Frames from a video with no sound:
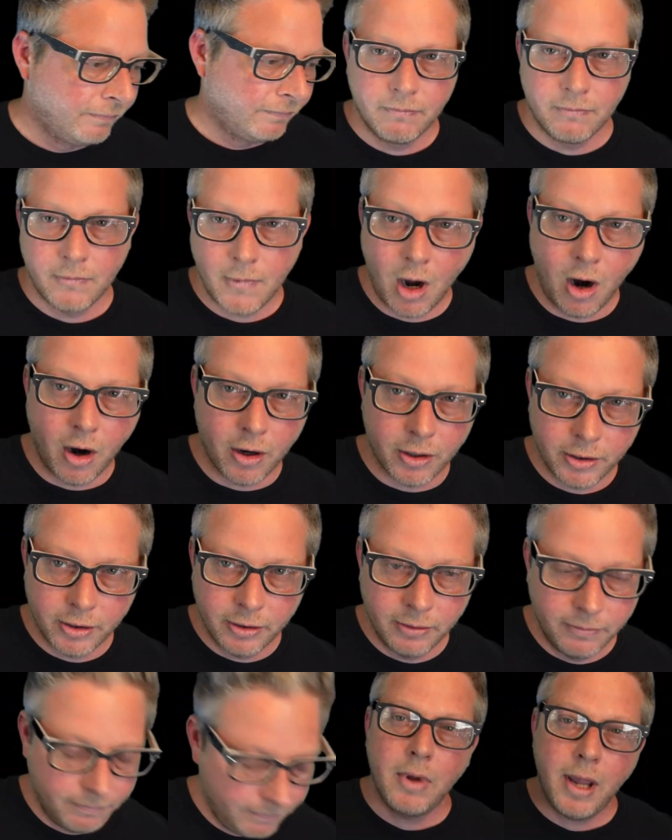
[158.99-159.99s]
art.
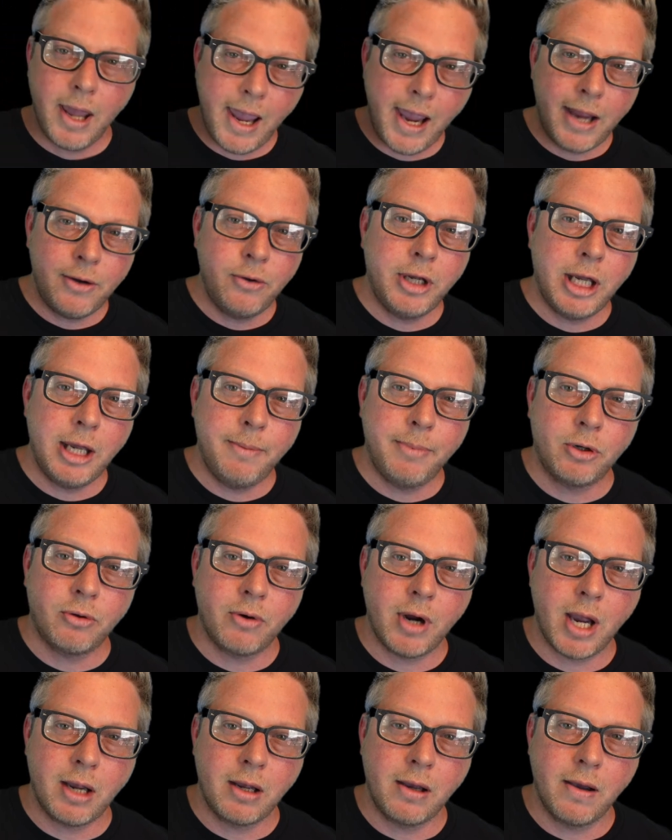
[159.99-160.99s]
And you keep a
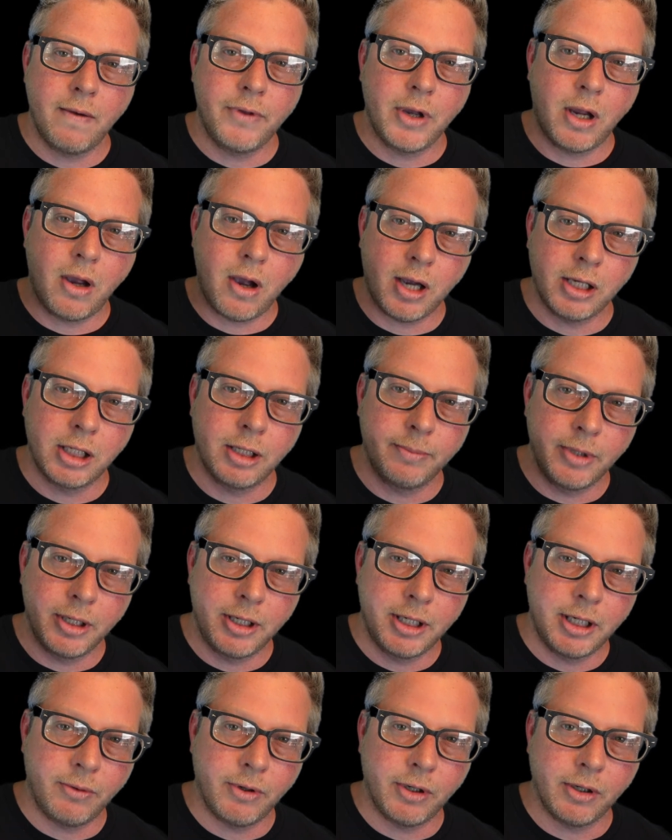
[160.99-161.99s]
track of the cost of
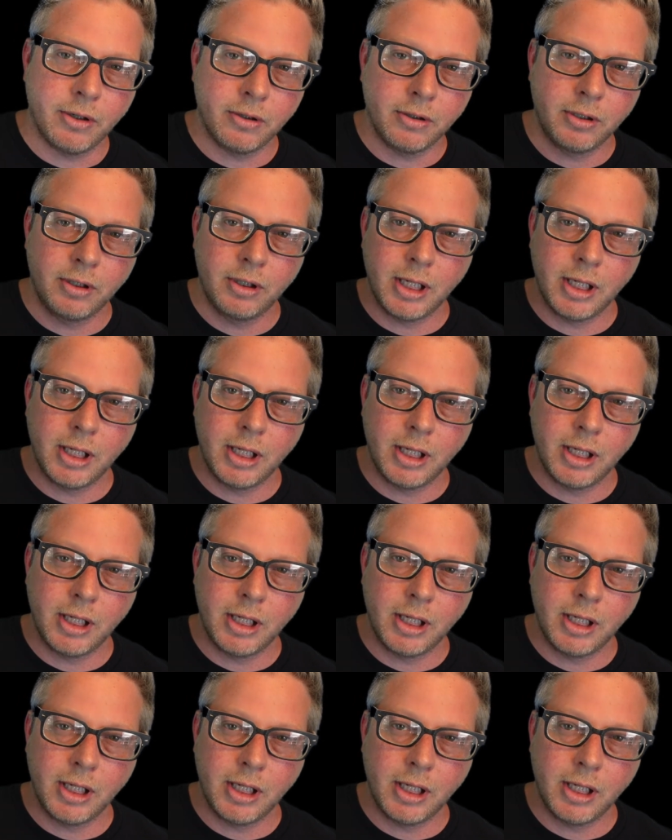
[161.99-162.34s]
materials.